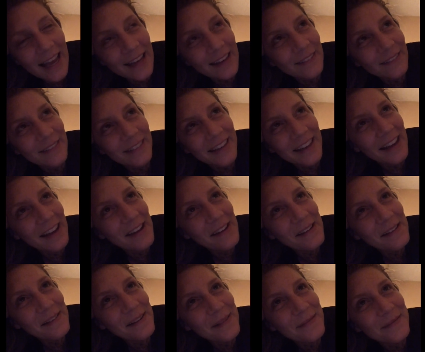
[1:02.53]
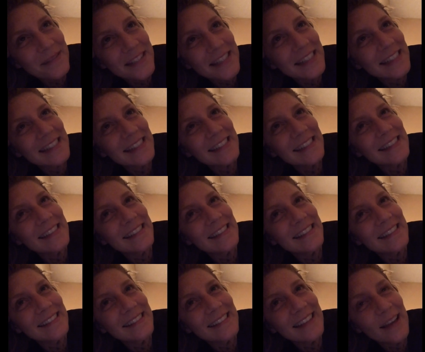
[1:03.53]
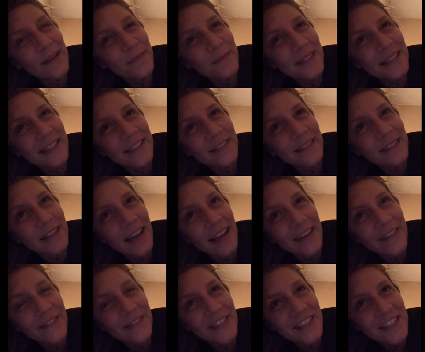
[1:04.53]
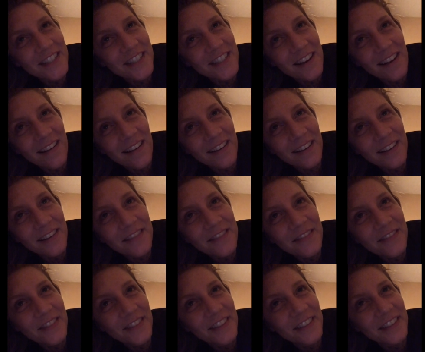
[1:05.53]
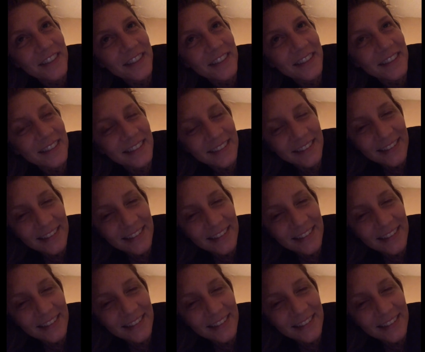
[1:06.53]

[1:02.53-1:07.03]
I don't know. I'm just, I'm still kind of in shock over